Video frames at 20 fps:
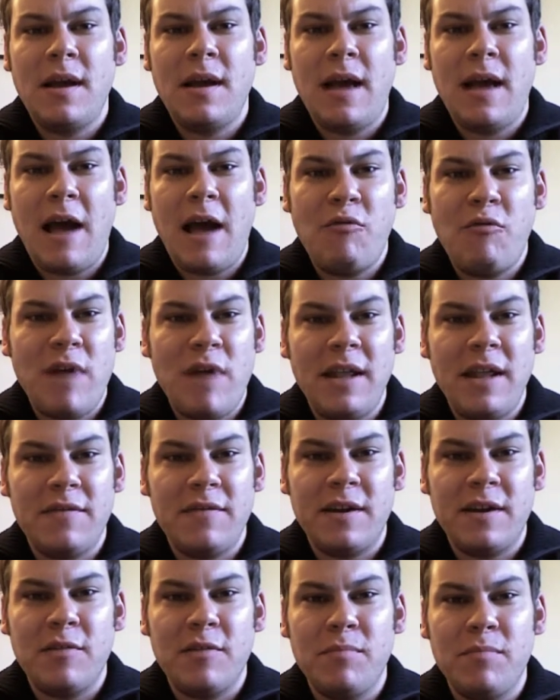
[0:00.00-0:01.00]
How
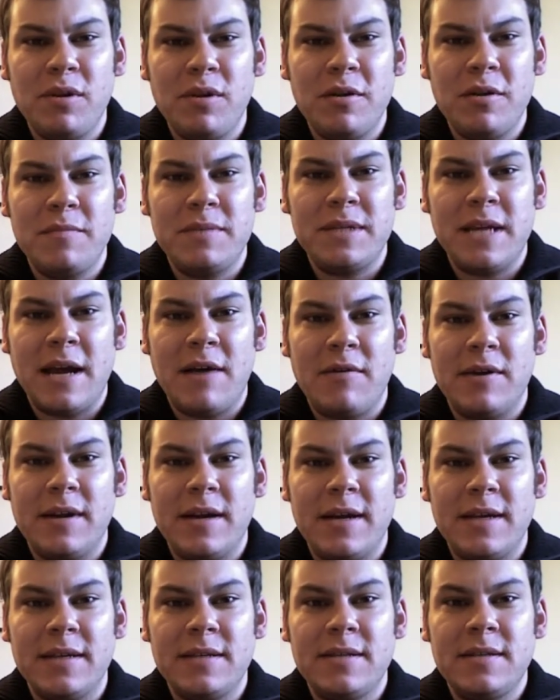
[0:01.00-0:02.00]
relevant are blurbs
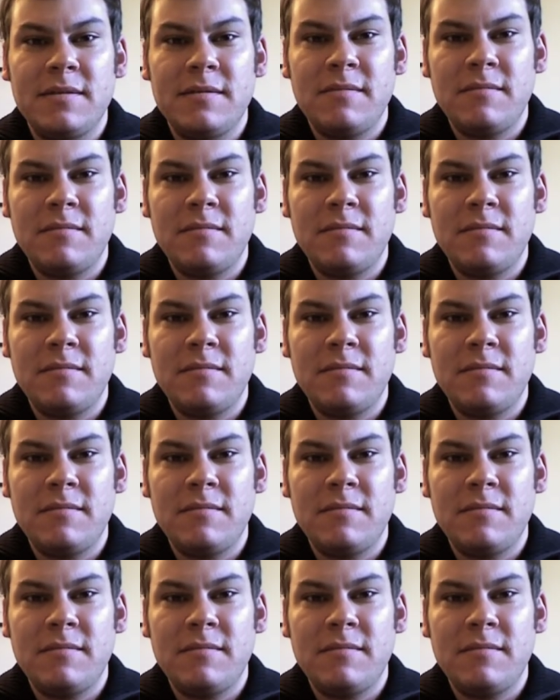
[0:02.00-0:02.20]
nowadays?